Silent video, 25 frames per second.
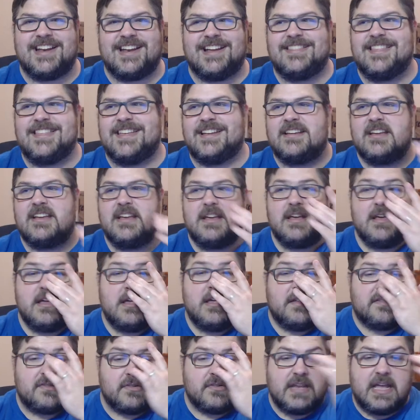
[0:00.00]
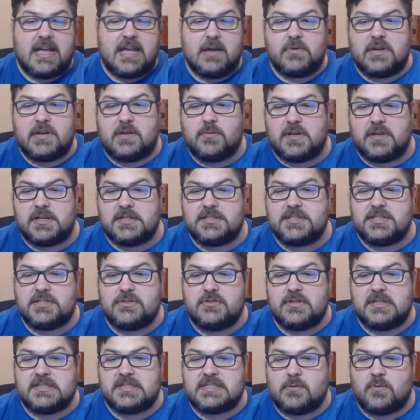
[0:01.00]
I think. So now what I want to
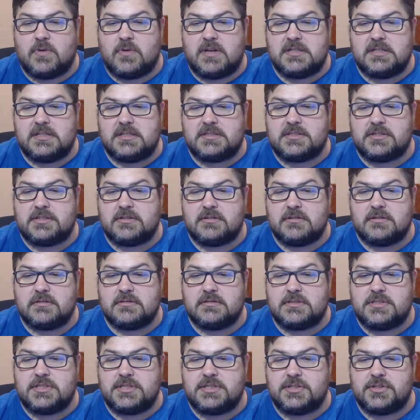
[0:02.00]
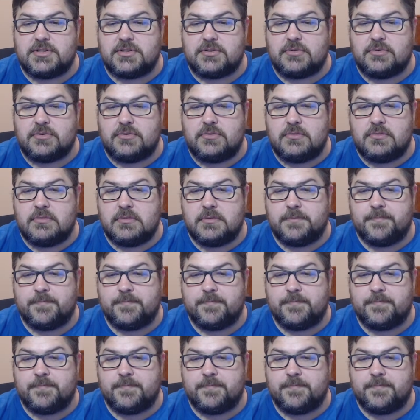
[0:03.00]
do is I want to turn to...